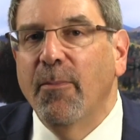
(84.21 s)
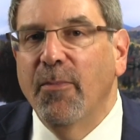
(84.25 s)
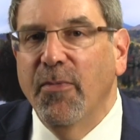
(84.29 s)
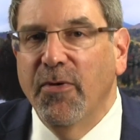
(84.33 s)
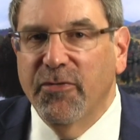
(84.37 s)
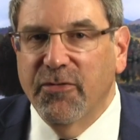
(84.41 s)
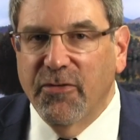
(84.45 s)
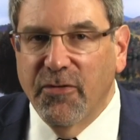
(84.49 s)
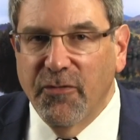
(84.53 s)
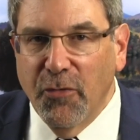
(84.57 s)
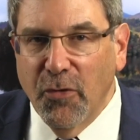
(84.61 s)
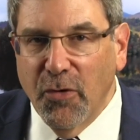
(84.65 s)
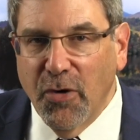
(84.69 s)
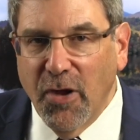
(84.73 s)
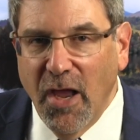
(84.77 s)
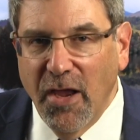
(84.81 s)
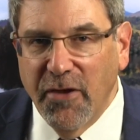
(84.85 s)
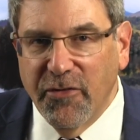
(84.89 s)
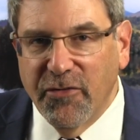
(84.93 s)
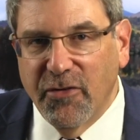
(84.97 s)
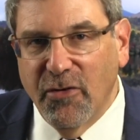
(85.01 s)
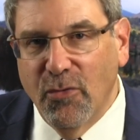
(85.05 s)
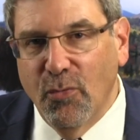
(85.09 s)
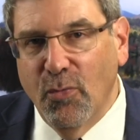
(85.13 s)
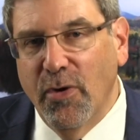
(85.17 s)
Mr.
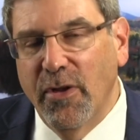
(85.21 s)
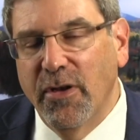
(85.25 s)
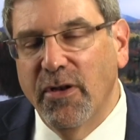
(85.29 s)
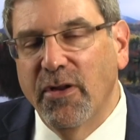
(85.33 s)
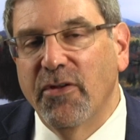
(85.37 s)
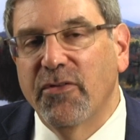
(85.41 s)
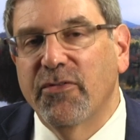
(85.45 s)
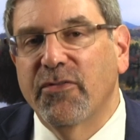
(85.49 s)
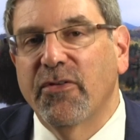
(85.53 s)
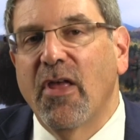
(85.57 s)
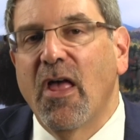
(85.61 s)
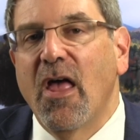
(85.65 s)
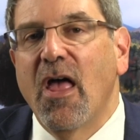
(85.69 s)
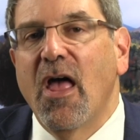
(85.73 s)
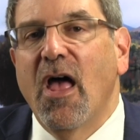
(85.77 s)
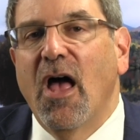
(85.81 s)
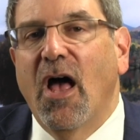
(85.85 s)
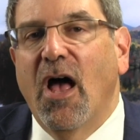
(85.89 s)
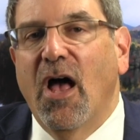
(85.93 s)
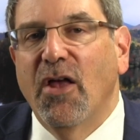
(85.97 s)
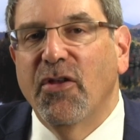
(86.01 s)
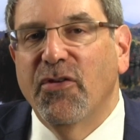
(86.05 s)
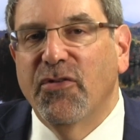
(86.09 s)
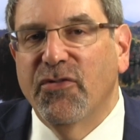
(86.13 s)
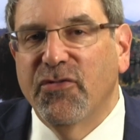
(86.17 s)
Vocational Witness,
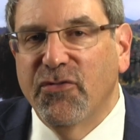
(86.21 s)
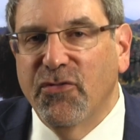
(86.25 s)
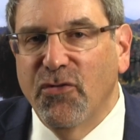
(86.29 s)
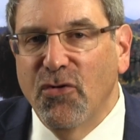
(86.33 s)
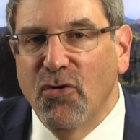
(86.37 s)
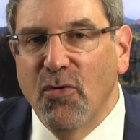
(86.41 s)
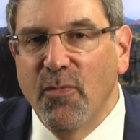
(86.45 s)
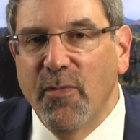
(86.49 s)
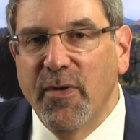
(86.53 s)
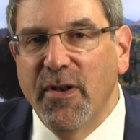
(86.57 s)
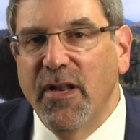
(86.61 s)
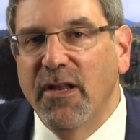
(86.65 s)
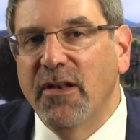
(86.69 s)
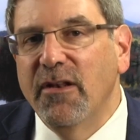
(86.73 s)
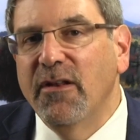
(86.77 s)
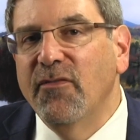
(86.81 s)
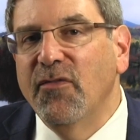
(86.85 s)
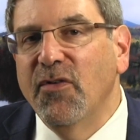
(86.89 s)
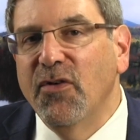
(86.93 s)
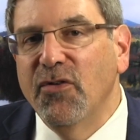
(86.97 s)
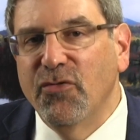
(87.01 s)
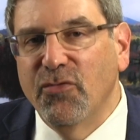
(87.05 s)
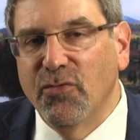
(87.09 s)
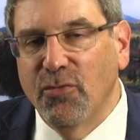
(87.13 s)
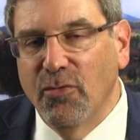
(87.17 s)
assume an
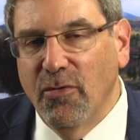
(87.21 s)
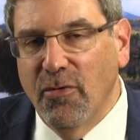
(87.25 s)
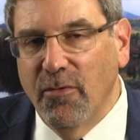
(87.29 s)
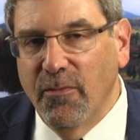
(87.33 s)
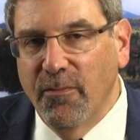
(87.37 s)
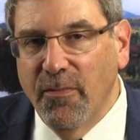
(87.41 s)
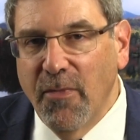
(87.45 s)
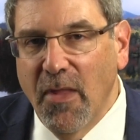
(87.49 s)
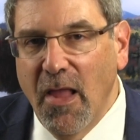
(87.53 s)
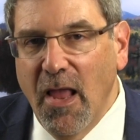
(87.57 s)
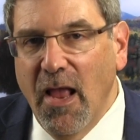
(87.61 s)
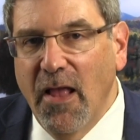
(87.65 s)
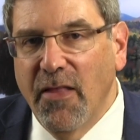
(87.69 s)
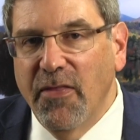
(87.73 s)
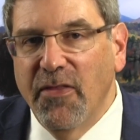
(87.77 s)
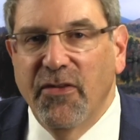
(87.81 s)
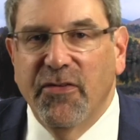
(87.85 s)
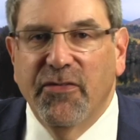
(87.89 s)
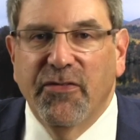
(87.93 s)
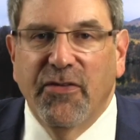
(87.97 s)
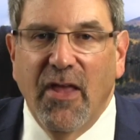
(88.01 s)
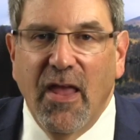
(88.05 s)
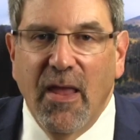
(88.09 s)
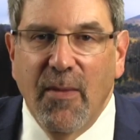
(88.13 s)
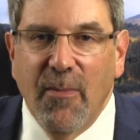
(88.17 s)
individual
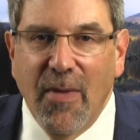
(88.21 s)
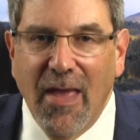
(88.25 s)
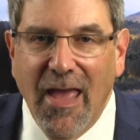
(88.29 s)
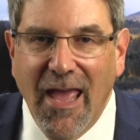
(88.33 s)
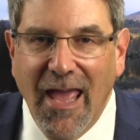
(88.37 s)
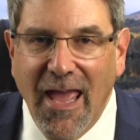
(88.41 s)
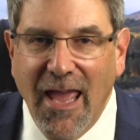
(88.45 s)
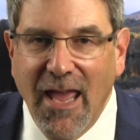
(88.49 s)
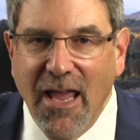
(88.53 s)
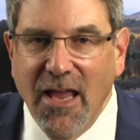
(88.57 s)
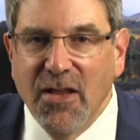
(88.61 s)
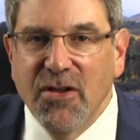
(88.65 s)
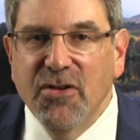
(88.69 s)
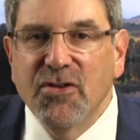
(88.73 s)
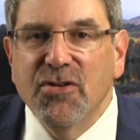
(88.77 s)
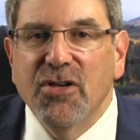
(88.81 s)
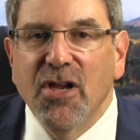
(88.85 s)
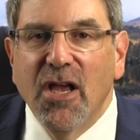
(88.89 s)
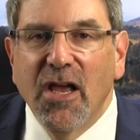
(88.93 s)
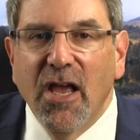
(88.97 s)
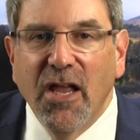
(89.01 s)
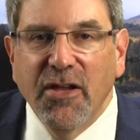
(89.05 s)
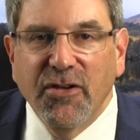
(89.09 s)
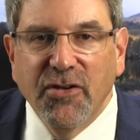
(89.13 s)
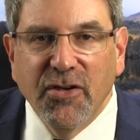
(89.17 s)
the same
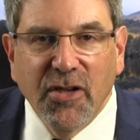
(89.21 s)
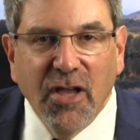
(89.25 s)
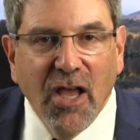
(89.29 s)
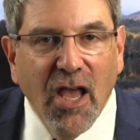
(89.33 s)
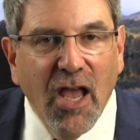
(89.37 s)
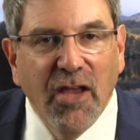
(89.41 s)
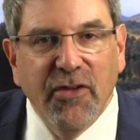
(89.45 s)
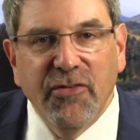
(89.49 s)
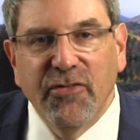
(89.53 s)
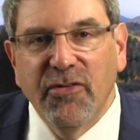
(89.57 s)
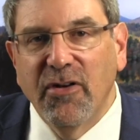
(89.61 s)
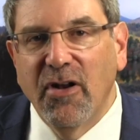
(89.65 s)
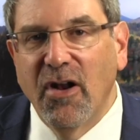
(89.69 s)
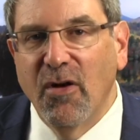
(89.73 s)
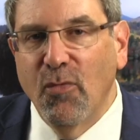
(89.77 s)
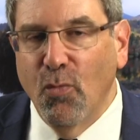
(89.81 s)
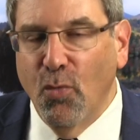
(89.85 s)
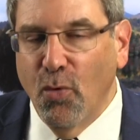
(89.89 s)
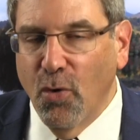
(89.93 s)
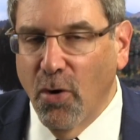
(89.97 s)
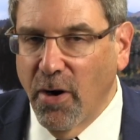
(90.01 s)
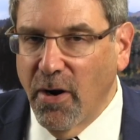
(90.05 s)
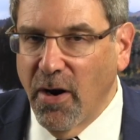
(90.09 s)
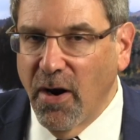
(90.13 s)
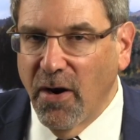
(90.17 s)
age, education,
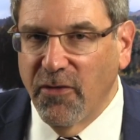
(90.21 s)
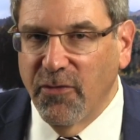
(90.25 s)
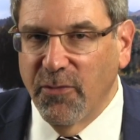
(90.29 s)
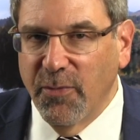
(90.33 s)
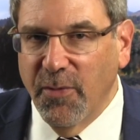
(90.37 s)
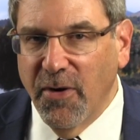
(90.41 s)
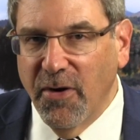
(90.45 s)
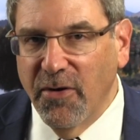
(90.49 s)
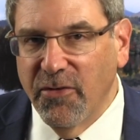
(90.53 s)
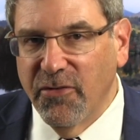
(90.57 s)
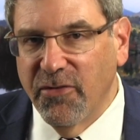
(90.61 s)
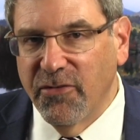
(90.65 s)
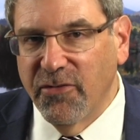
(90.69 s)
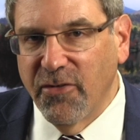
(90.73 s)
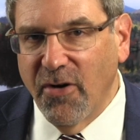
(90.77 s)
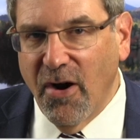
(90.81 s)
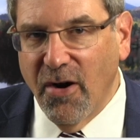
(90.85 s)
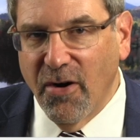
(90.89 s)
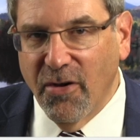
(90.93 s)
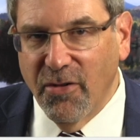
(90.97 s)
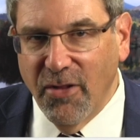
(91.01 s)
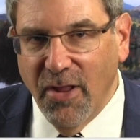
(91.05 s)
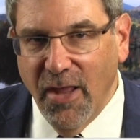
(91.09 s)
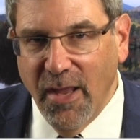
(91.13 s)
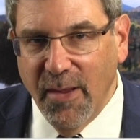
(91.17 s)
and work experience as
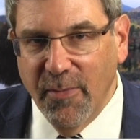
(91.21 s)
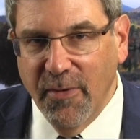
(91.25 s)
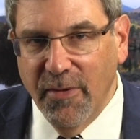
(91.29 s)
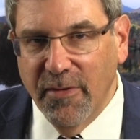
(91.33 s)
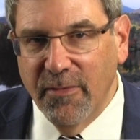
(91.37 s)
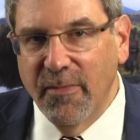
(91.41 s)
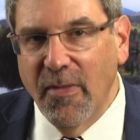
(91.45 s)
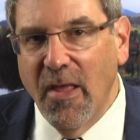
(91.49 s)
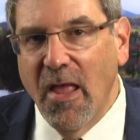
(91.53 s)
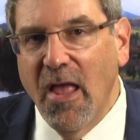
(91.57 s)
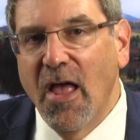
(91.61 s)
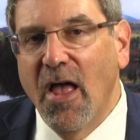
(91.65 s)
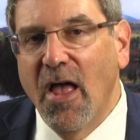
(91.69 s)
our claimant.